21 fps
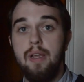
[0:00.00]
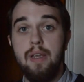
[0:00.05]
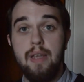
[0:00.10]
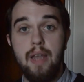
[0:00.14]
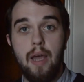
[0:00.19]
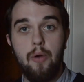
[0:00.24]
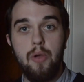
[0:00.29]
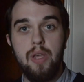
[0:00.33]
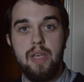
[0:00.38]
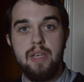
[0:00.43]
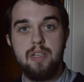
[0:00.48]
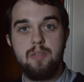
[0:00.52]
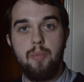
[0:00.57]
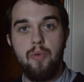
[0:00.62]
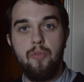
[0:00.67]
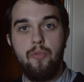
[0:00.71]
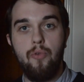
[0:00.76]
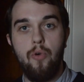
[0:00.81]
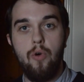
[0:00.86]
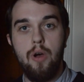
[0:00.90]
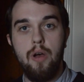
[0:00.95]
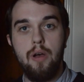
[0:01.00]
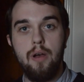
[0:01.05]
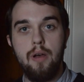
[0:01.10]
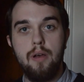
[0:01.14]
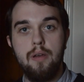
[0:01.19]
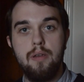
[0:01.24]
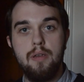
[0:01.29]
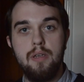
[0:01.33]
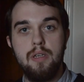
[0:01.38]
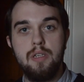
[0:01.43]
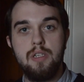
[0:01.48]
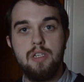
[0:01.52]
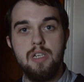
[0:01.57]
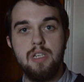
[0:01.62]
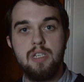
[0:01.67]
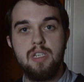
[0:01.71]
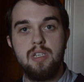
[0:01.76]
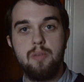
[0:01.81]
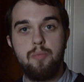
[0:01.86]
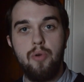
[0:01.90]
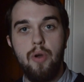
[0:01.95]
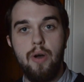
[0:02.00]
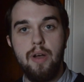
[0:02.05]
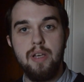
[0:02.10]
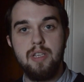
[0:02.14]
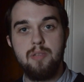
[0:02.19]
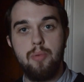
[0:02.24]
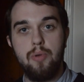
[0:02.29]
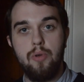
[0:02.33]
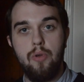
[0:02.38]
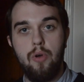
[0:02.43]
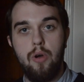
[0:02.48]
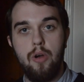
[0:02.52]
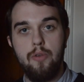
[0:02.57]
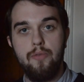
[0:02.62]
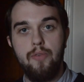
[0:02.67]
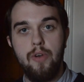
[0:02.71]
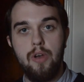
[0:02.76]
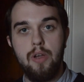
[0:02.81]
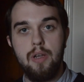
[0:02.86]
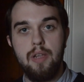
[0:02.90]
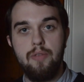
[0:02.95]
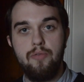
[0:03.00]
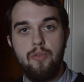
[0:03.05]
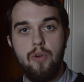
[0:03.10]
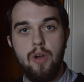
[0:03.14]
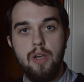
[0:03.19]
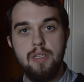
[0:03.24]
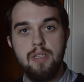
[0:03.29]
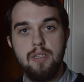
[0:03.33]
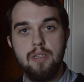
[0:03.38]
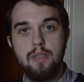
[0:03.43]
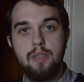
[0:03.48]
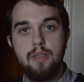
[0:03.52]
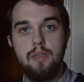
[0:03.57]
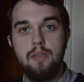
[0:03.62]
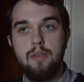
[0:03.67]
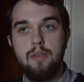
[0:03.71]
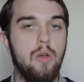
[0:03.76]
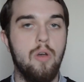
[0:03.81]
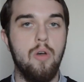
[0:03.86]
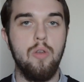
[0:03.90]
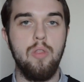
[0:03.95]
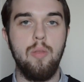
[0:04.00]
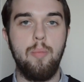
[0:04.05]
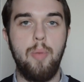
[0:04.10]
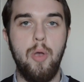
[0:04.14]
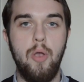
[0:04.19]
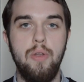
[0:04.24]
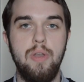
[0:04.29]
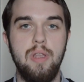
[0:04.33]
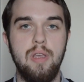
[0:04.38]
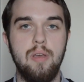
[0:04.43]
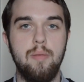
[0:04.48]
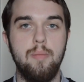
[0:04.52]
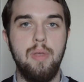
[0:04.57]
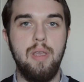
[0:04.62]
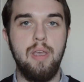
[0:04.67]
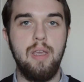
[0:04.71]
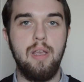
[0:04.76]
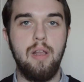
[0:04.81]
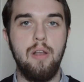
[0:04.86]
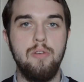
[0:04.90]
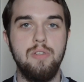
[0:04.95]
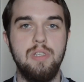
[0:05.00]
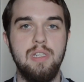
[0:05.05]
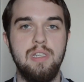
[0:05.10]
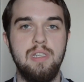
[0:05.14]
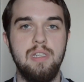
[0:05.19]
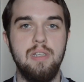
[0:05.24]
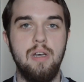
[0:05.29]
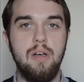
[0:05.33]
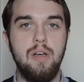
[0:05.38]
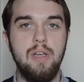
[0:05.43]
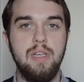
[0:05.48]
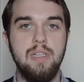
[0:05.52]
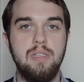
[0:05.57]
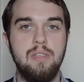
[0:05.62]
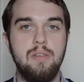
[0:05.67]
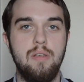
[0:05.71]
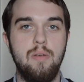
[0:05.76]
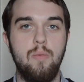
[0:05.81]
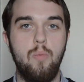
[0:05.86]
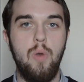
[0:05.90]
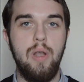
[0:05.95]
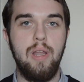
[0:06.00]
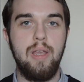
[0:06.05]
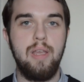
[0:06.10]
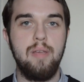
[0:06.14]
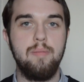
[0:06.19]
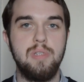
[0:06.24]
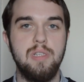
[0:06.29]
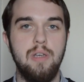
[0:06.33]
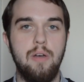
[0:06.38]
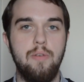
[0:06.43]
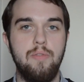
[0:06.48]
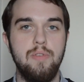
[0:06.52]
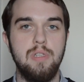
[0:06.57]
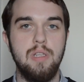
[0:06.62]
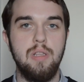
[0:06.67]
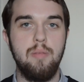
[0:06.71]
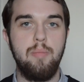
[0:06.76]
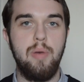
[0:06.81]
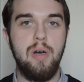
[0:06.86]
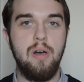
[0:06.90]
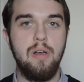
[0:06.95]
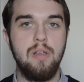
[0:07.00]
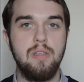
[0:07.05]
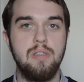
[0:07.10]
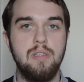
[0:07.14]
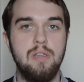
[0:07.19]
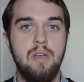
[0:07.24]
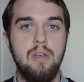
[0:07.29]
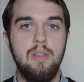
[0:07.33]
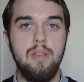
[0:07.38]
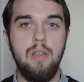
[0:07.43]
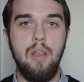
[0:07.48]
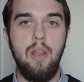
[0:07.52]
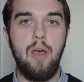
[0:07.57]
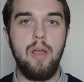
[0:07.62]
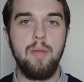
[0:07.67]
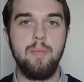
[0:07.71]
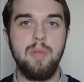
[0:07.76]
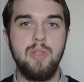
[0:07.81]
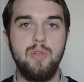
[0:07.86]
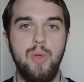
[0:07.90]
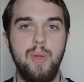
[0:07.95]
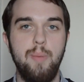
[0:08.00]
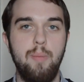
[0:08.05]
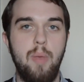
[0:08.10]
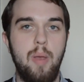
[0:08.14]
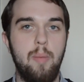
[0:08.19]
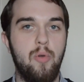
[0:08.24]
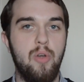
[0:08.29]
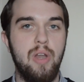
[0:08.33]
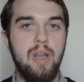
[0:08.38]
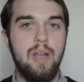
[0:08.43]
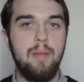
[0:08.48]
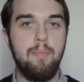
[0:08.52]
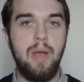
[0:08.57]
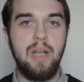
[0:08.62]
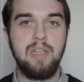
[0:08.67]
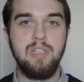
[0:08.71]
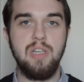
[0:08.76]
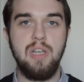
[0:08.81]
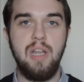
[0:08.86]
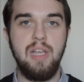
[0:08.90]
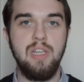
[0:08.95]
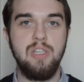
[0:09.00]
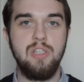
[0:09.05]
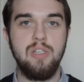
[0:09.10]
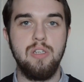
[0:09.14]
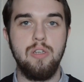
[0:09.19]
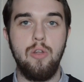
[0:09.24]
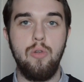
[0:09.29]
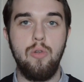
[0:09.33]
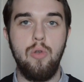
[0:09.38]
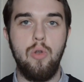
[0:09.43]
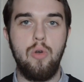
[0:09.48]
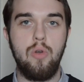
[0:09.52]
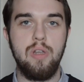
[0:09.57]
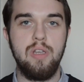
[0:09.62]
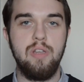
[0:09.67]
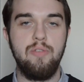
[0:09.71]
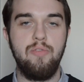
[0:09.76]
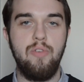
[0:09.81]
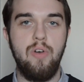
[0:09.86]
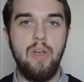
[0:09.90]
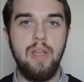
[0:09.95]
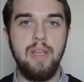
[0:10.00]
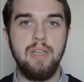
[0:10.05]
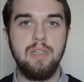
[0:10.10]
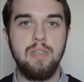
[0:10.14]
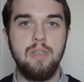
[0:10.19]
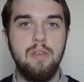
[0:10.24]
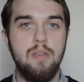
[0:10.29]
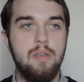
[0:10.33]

Now he is before her. She is surprised but not overtly frightened. On the podium, he closes his eyes, willing himself into the past the line between memory and imagination no longer defined.